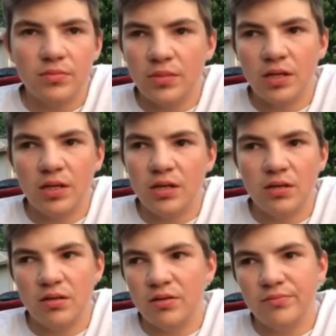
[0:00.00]

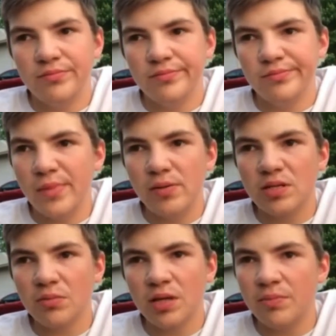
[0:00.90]
um, maybe
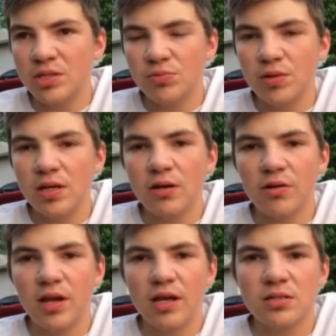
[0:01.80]
sometime this week or
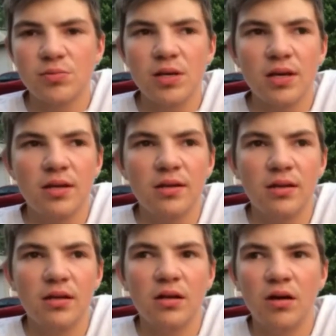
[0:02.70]
next weekend
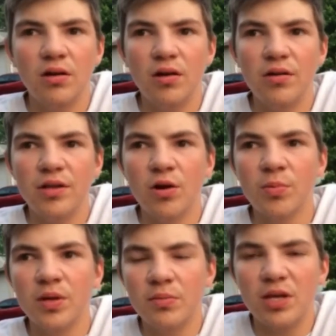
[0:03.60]
on the
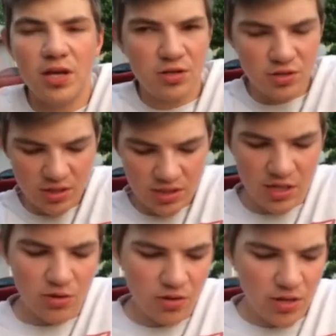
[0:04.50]
RPM gauge because
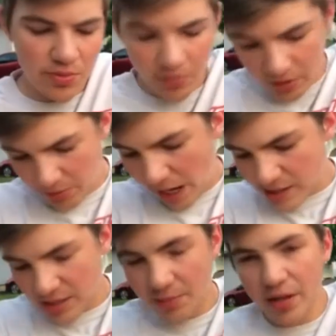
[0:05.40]
I know a lot of people are gonna be
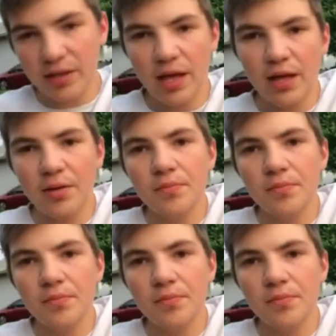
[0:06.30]
asking about that.